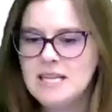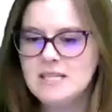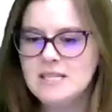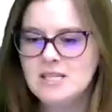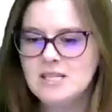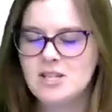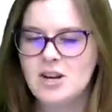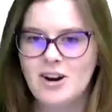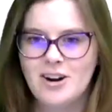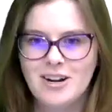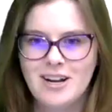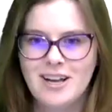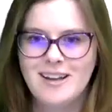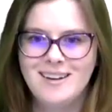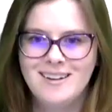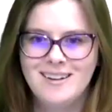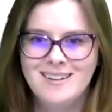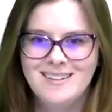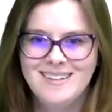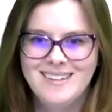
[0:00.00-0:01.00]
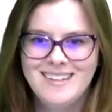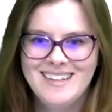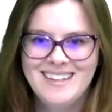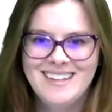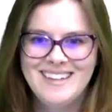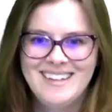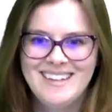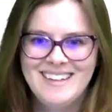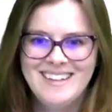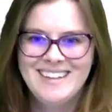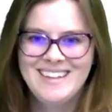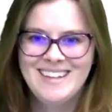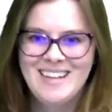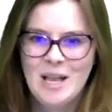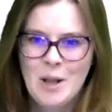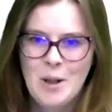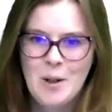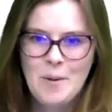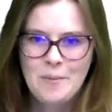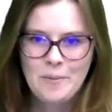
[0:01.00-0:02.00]
started,
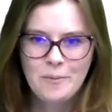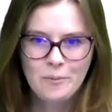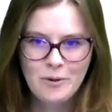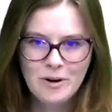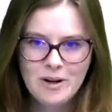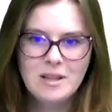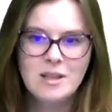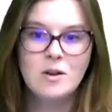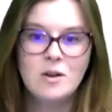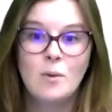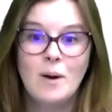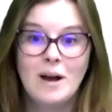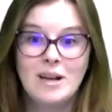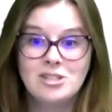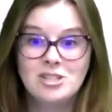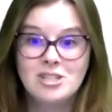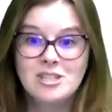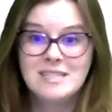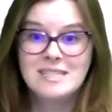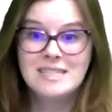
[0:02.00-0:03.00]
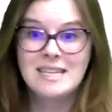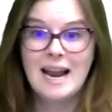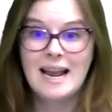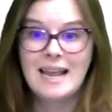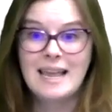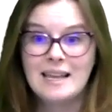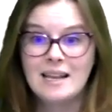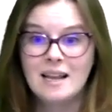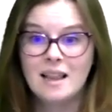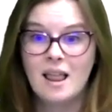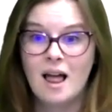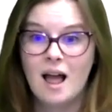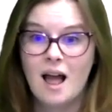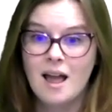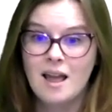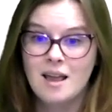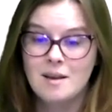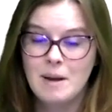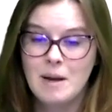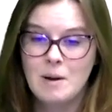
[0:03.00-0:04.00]
one of the questions that I get a
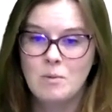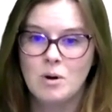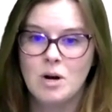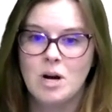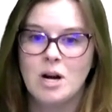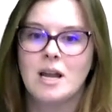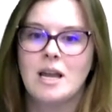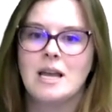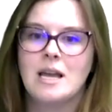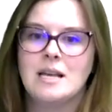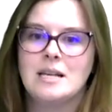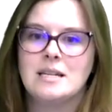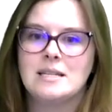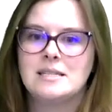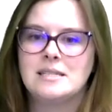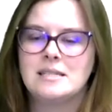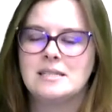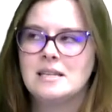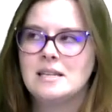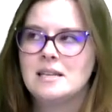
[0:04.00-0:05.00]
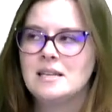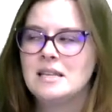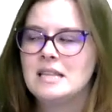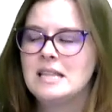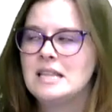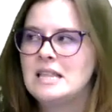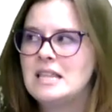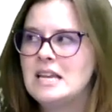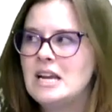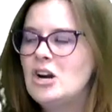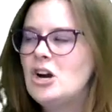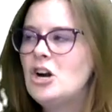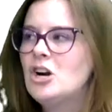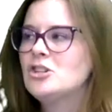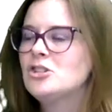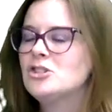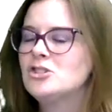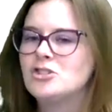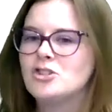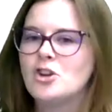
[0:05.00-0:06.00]
lot in my work is, there are
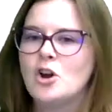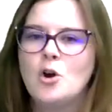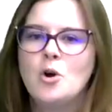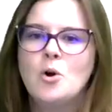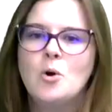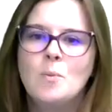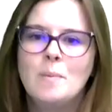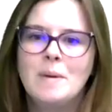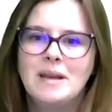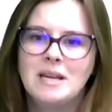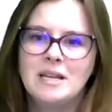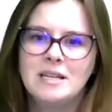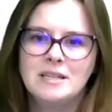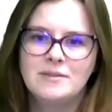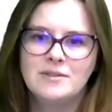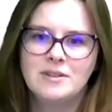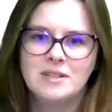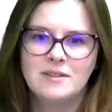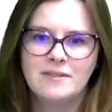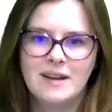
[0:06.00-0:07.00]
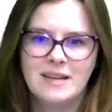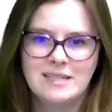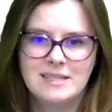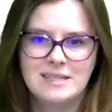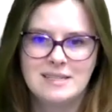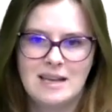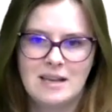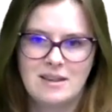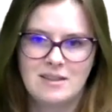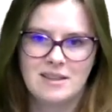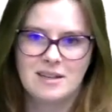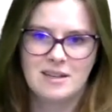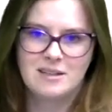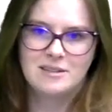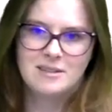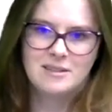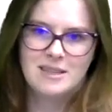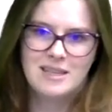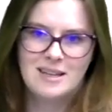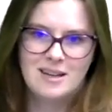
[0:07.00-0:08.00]
so many different devices out
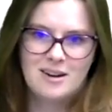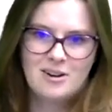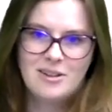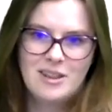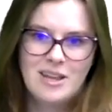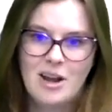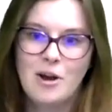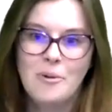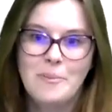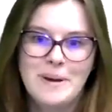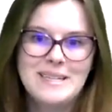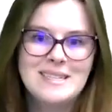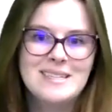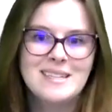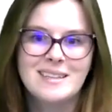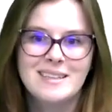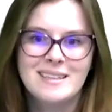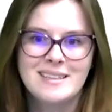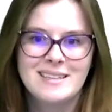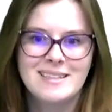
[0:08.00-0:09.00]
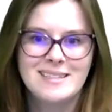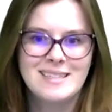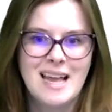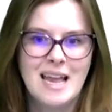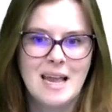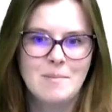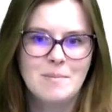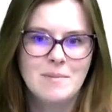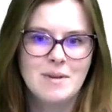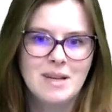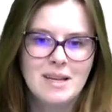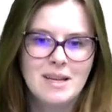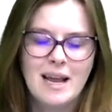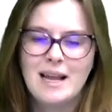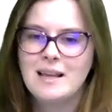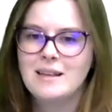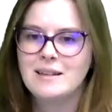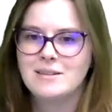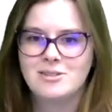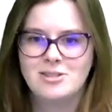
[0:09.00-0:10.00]
there. Are they all basically the same? Can
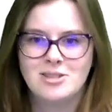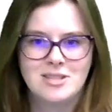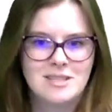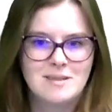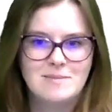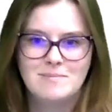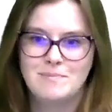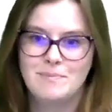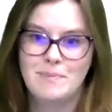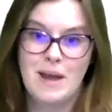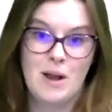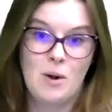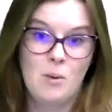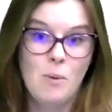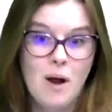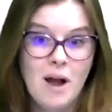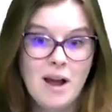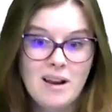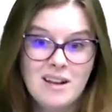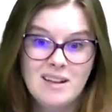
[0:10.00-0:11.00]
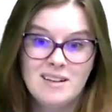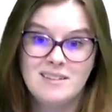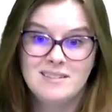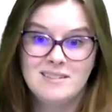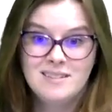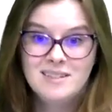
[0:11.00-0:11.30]
I just pick one and,